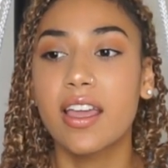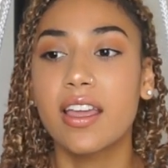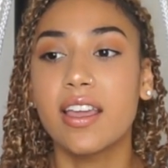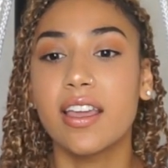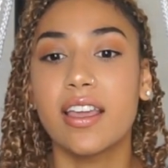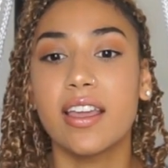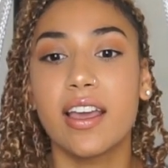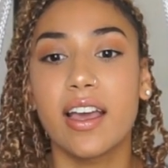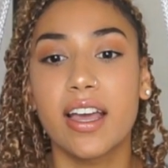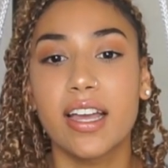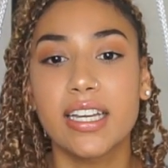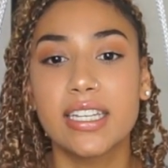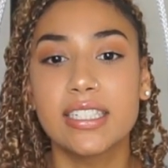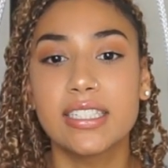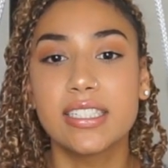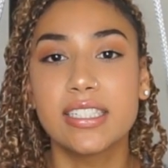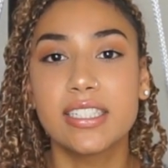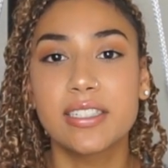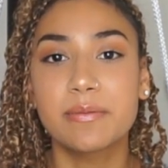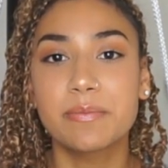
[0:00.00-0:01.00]

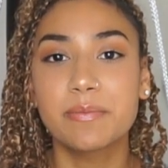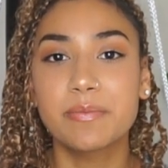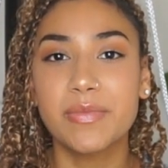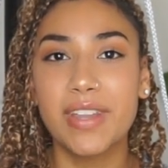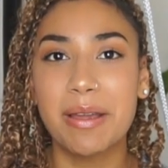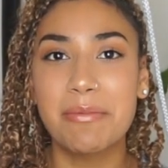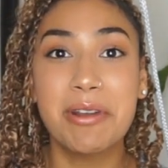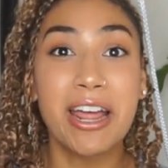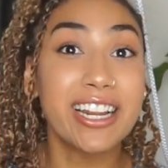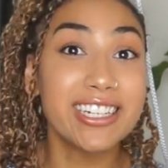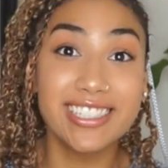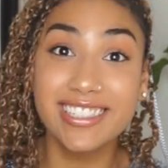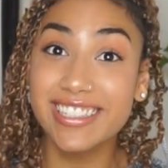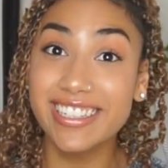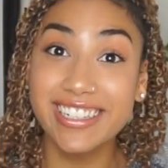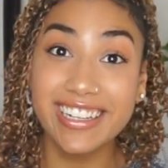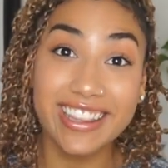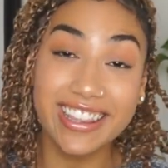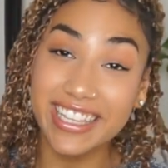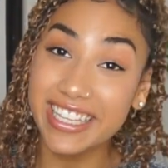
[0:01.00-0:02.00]
And I'm not just
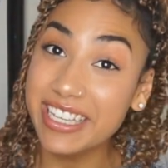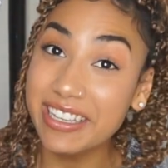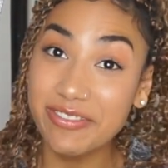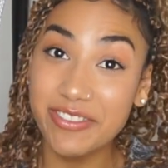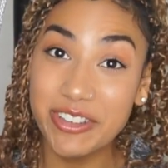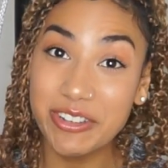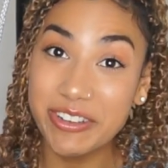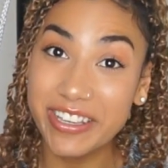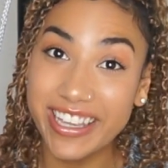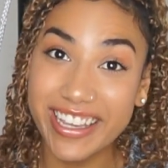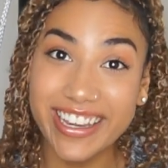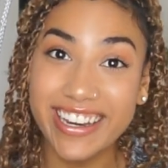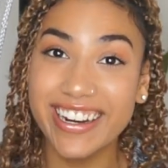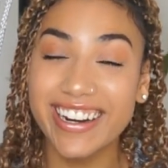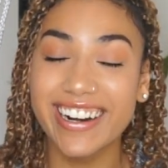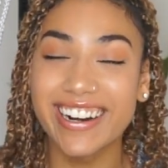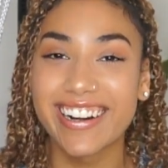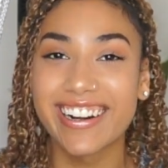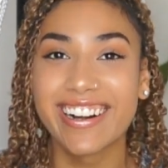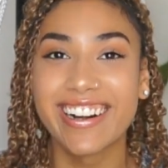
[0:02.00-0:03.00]
gonna leave you
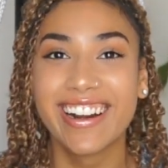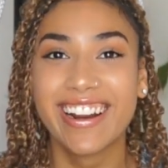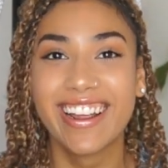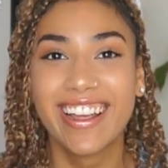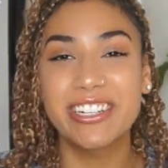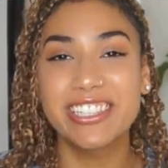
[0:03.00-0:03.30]
here.